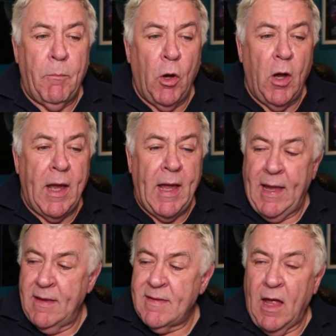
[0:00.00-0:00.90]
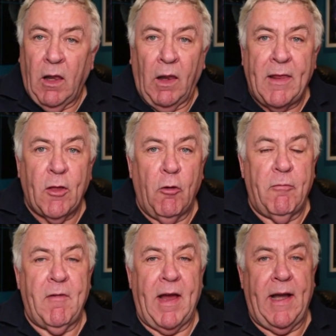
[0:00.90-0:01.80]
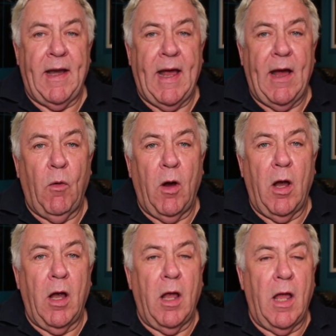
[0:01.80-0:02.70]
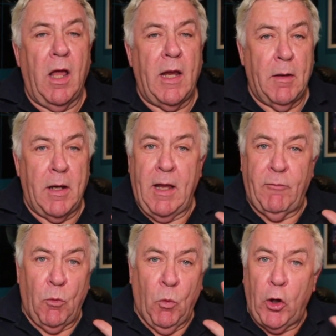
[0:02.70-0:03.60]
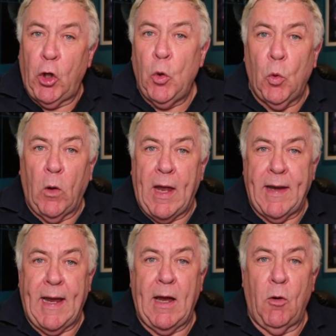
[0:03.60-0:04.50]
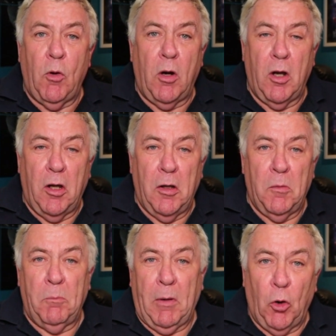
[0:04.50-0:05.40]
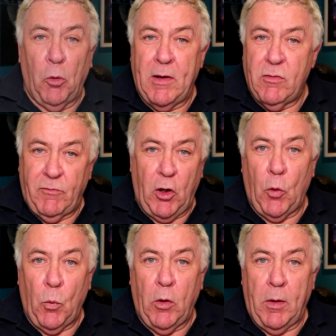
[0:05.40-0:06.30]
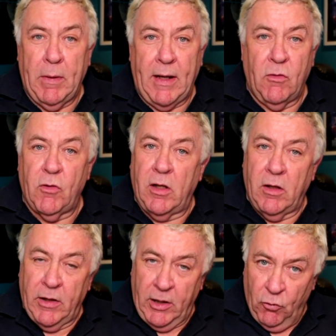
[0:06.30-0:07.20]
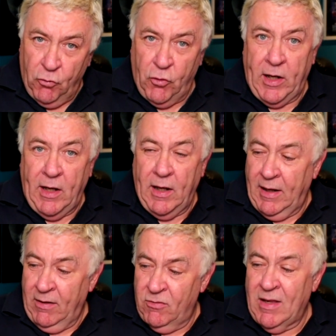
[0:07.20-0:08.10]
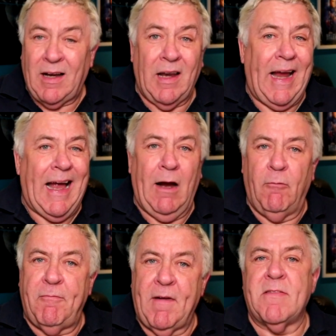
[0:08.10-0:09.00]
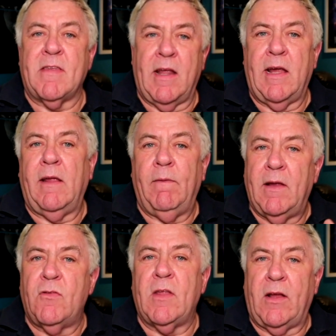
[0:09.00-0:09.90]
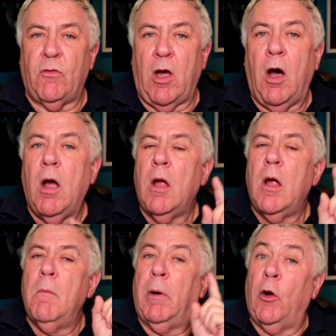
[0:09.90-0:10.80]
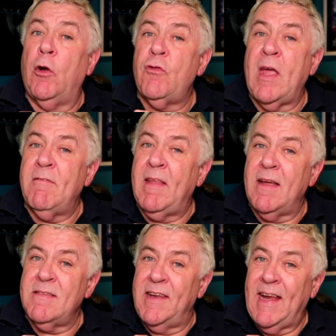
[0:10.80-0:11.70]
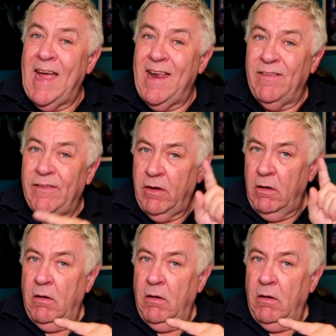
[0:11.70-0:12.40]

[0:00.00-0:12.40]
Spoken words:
but it's a lithophane. Now, if you want to Google that now, by all means, if you don't know what it means, and you'll see exactly how fascinating these things are. But I'm going to save that to the end,